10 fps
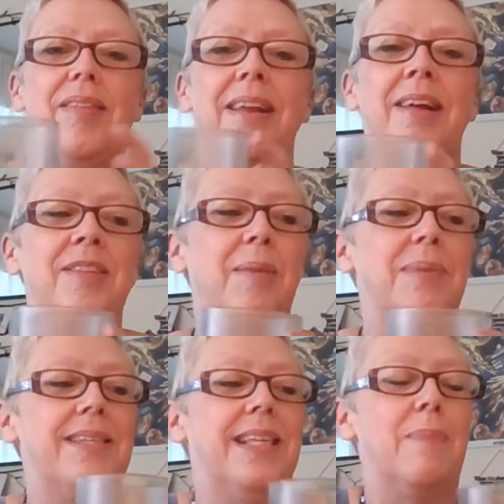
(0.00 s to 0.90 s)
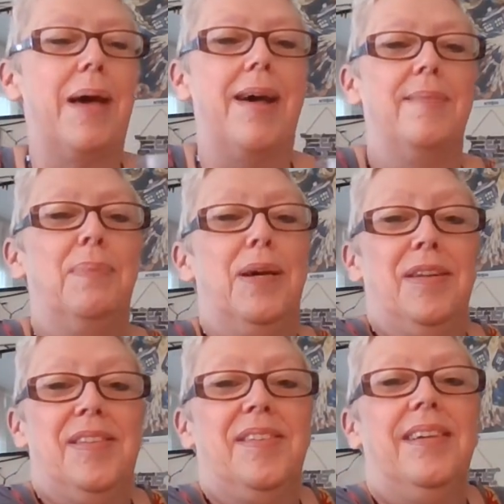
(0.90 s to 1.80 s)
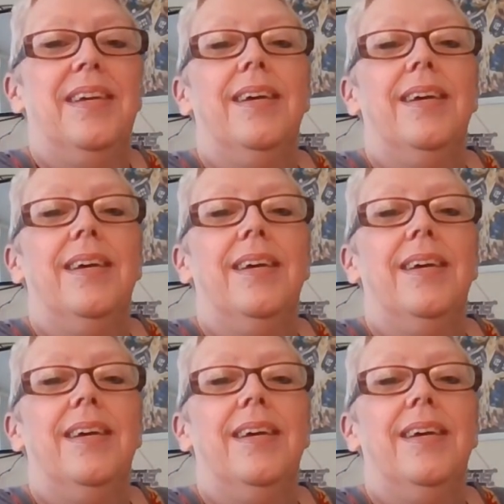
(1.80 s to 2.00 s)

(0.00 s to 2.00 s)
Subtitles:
you then end up missing the bus